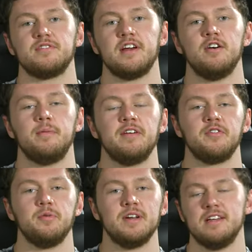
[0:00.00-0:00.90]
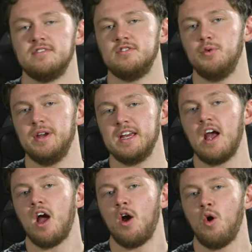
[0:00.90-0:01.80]
Russo. I hope everyone is
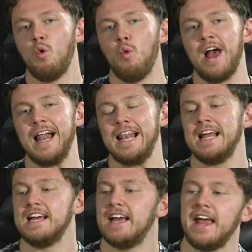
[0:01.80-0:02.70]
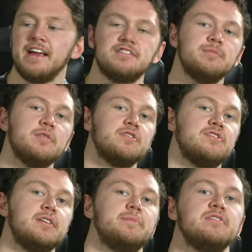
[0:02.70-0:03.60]
doing well. ASMR
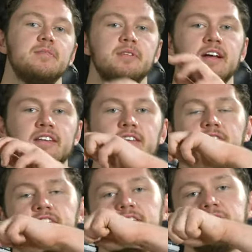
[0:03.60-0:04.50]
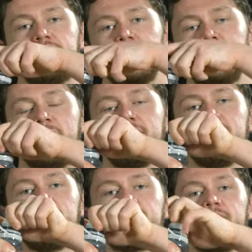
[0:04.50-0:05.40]
Sip is some 1907. Check them out in the
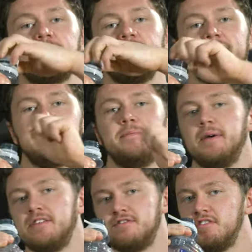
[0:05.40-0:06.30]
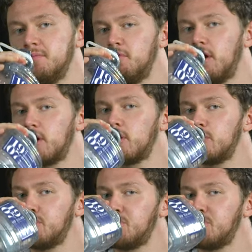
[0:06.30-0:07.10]
description. The best gym water.